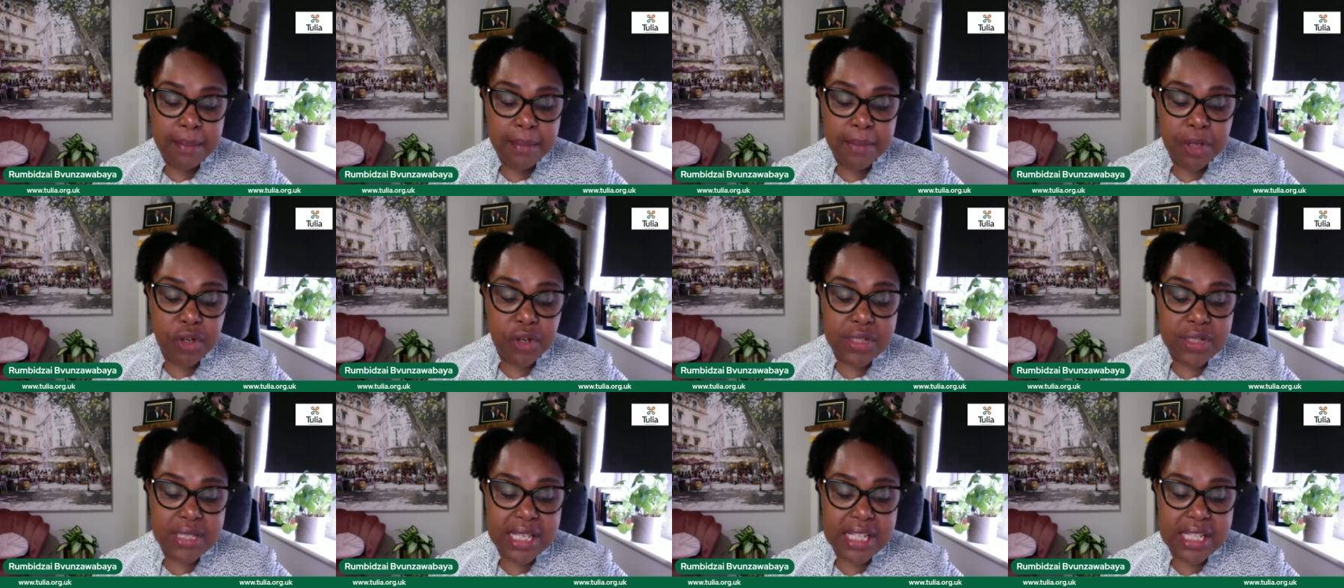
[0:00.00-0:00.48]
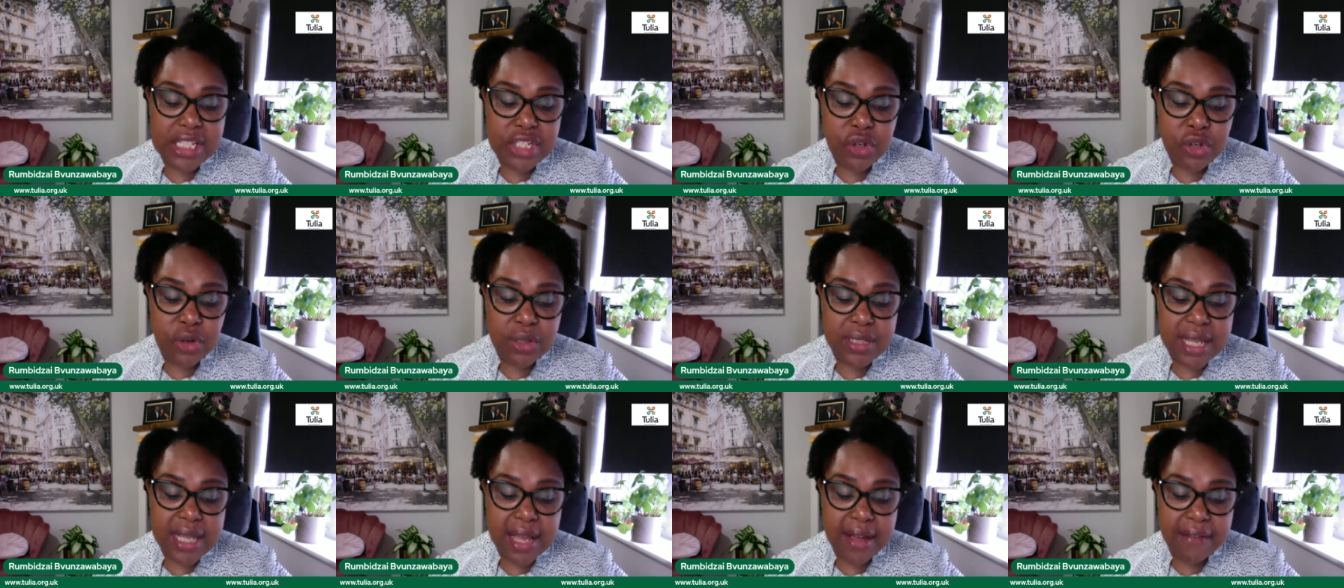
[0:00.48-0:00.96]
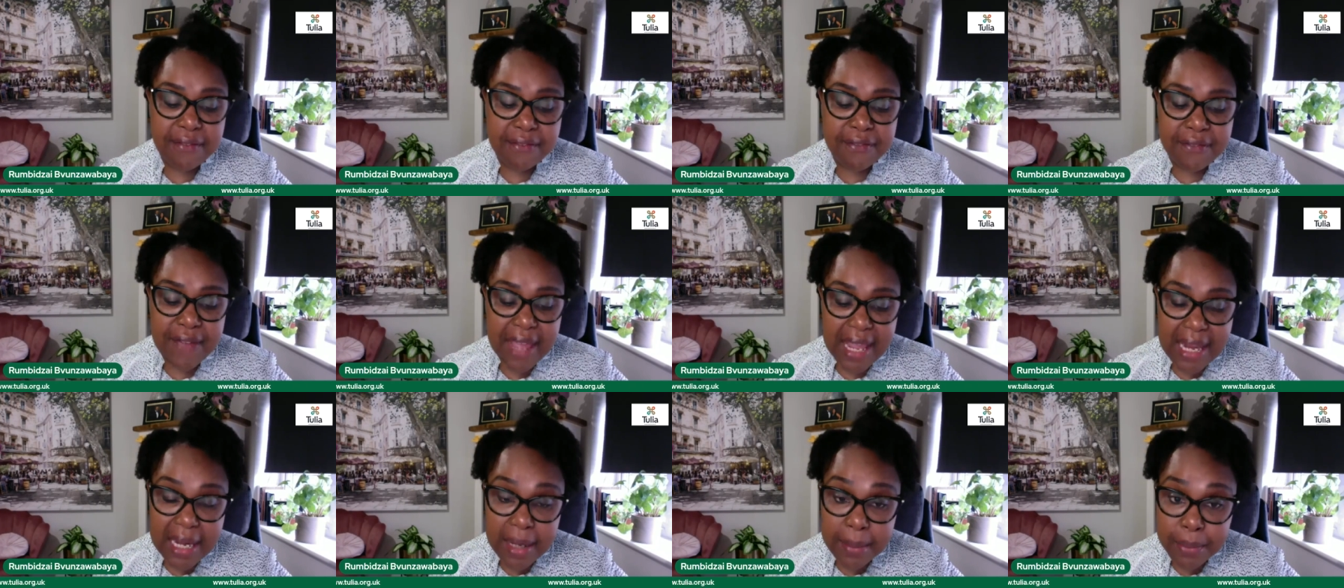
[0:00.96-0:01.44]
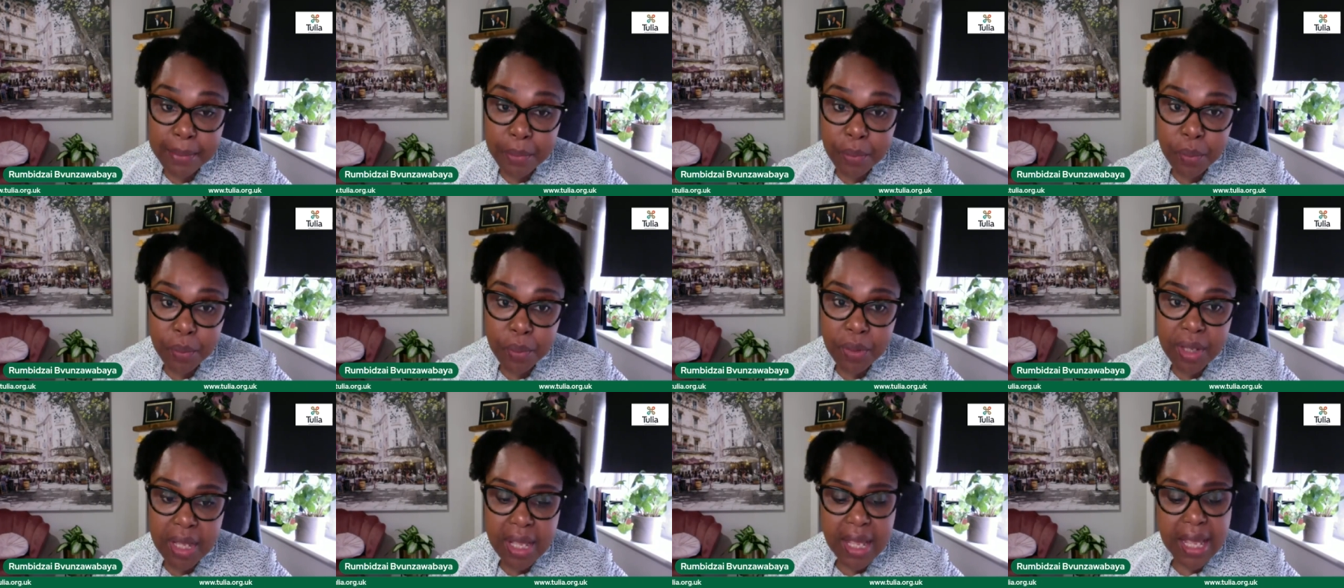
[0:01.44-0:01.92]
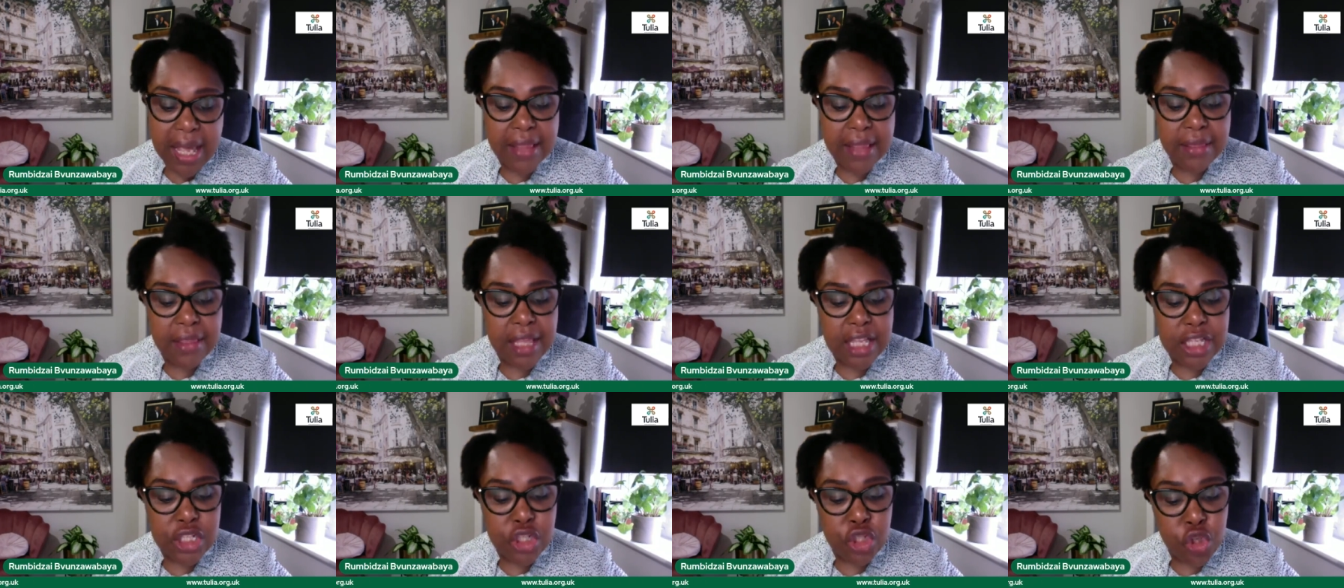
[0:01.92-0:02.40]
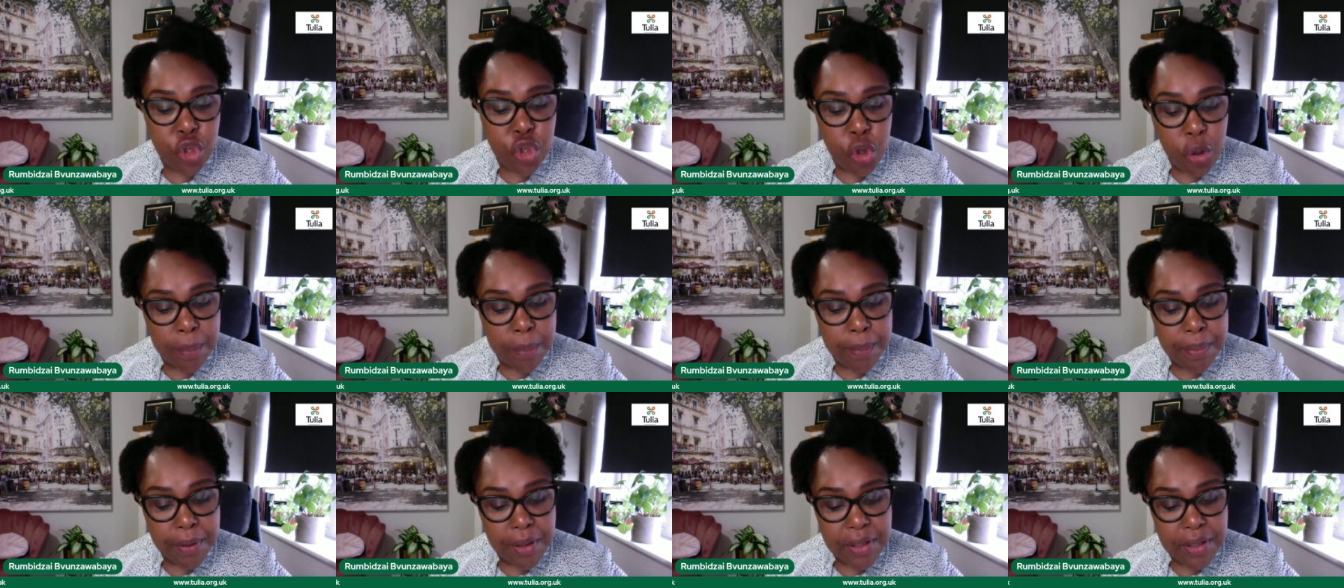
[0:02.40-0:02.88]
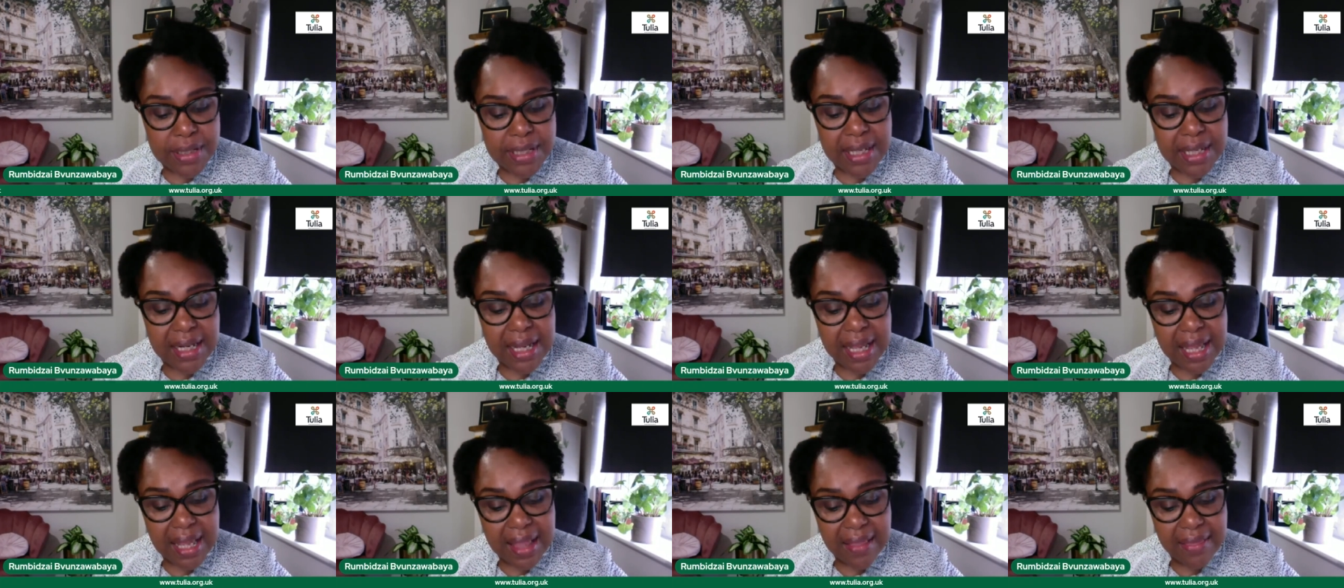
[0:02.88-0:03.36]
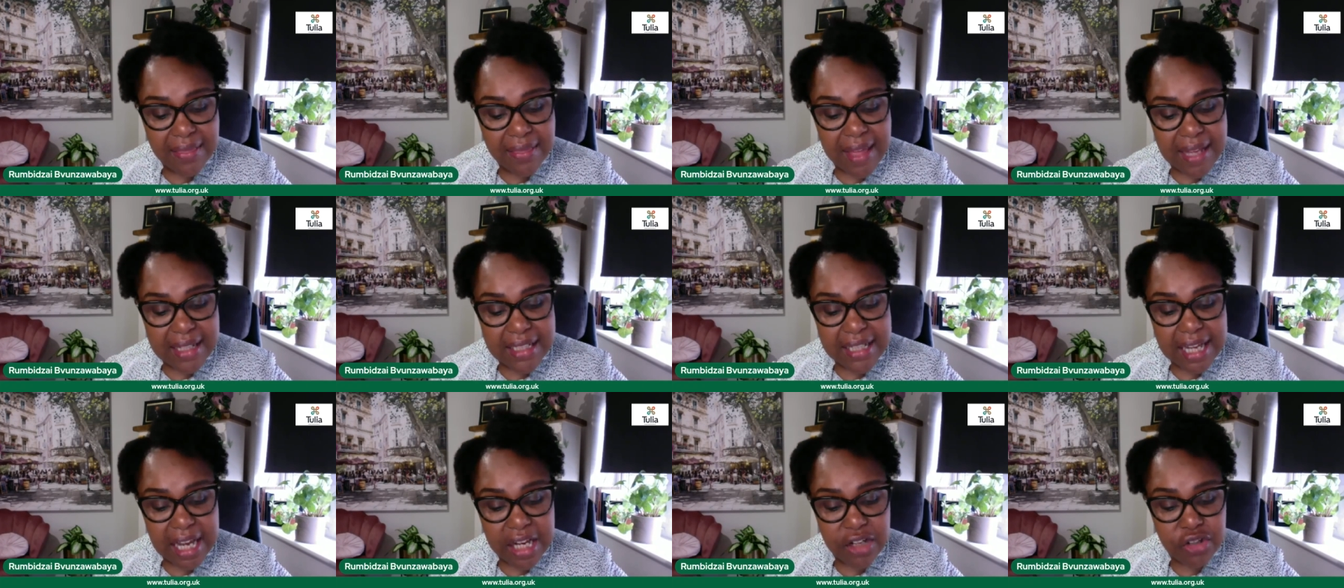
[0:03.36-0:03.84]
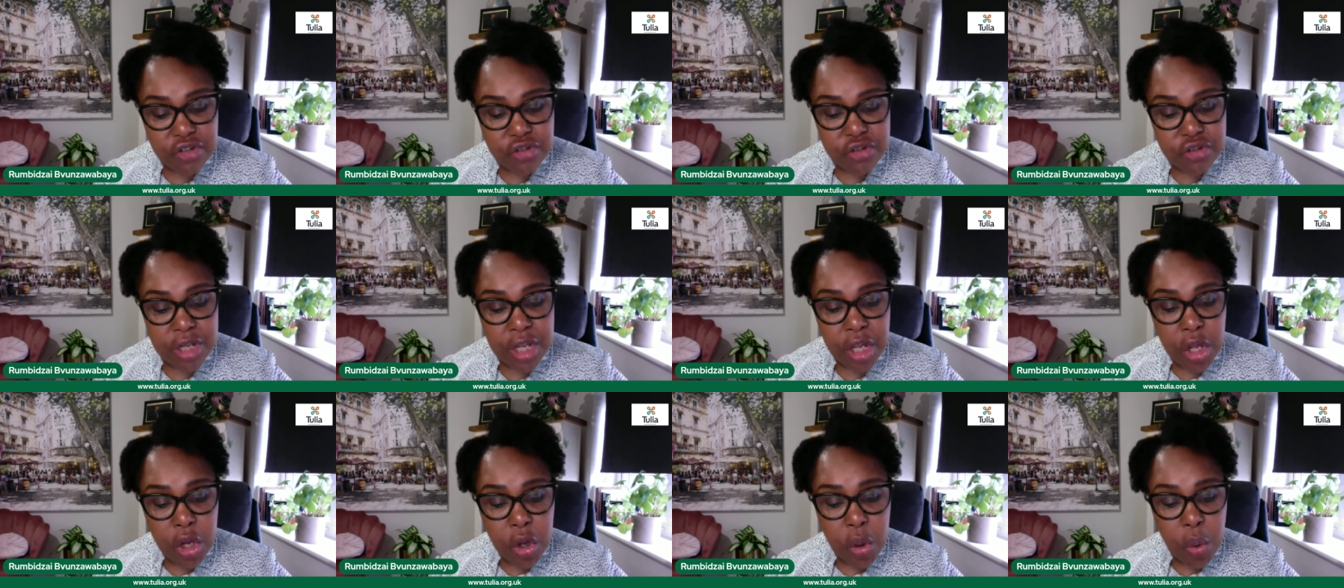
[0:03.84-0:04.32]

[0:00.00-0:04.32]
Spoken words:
because it's not available and there's no person in that country